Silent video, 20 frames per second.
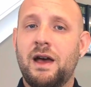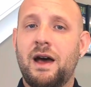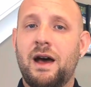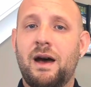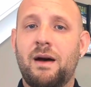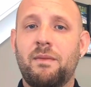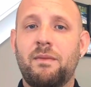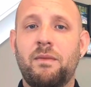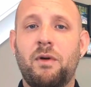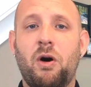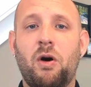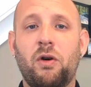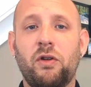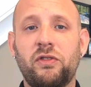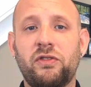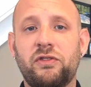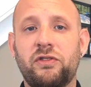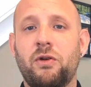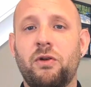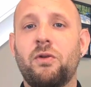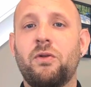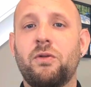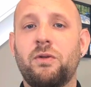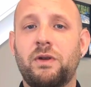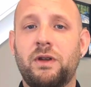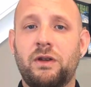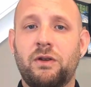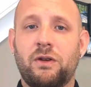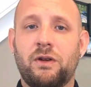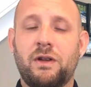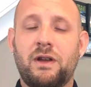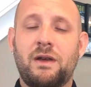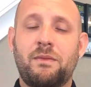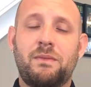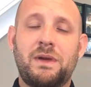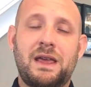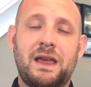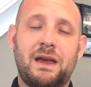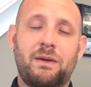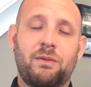Also, you're going to
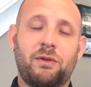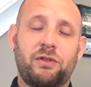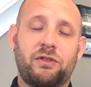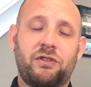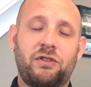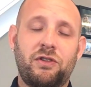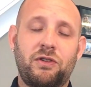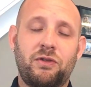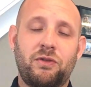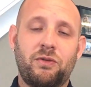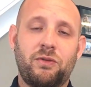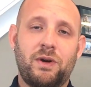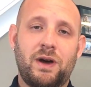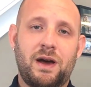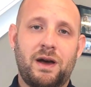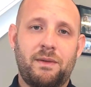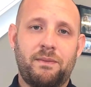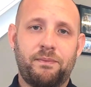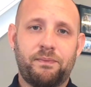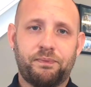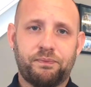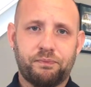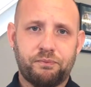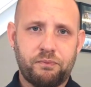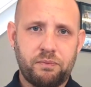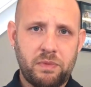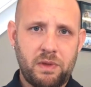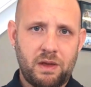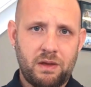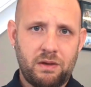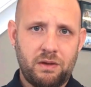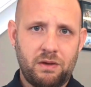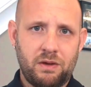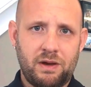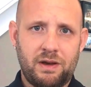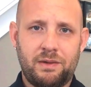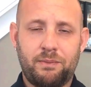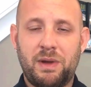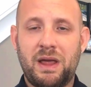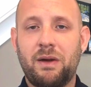be able to
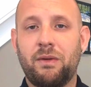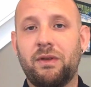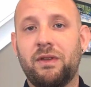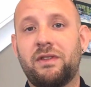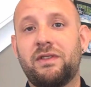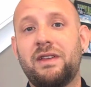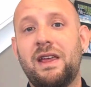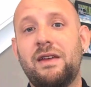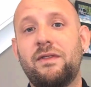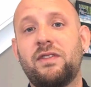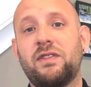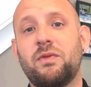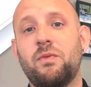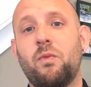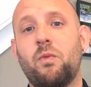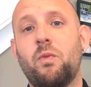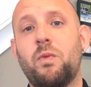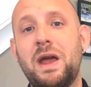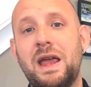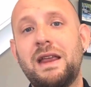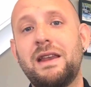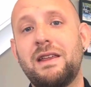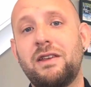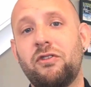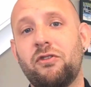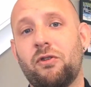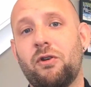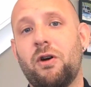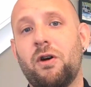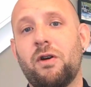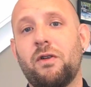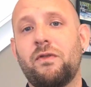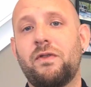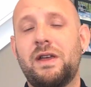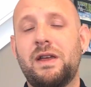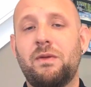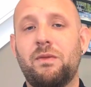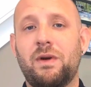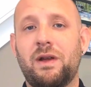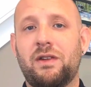save some weight in your
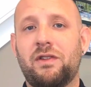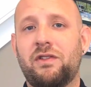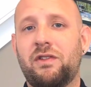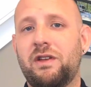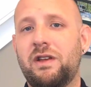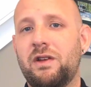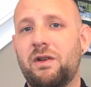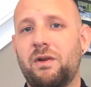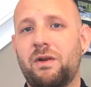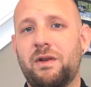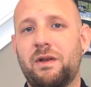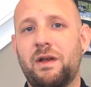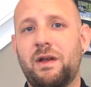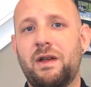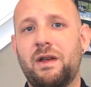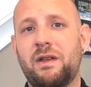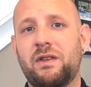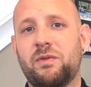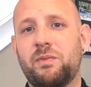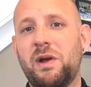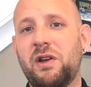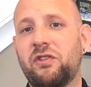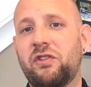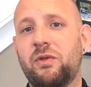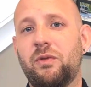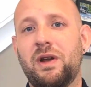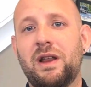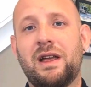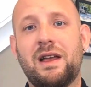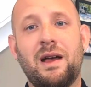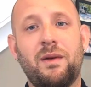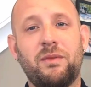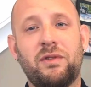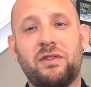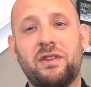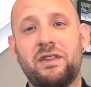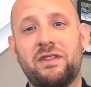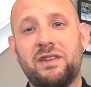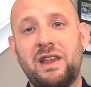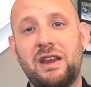RV, which, especially when it
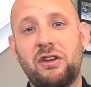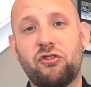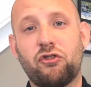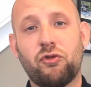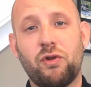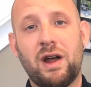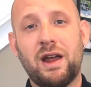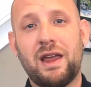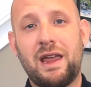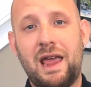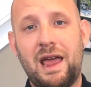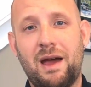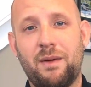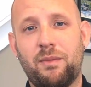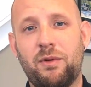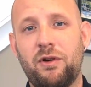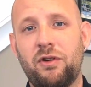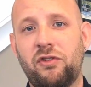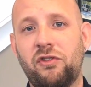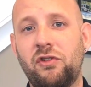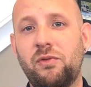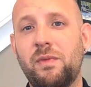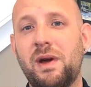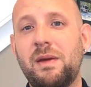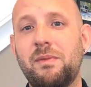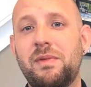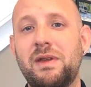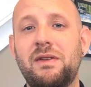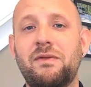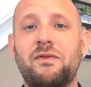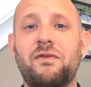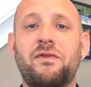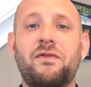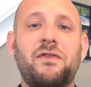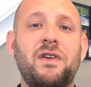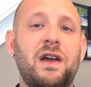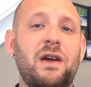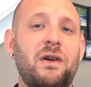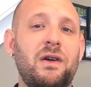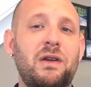comes to, say, truck campers, you might be
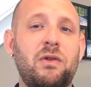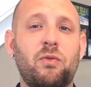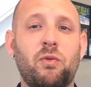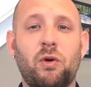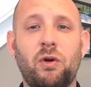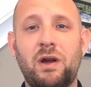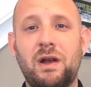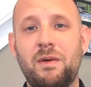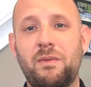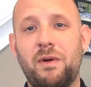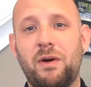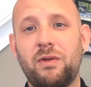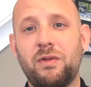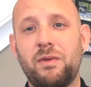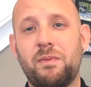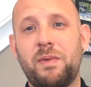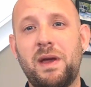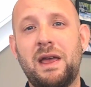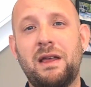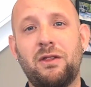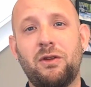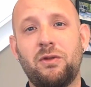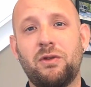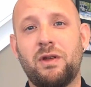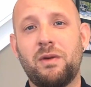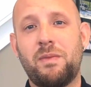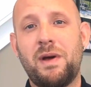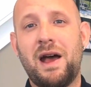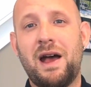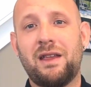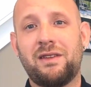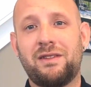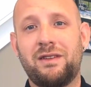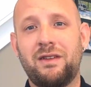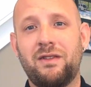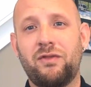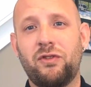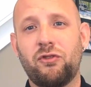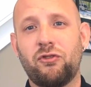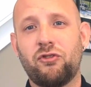very worried about the payload
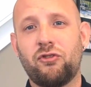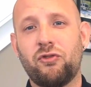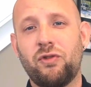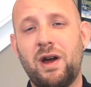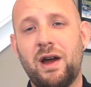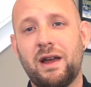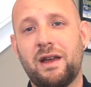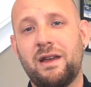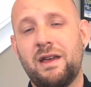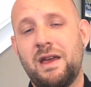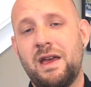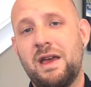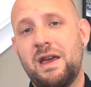capacity of your truck.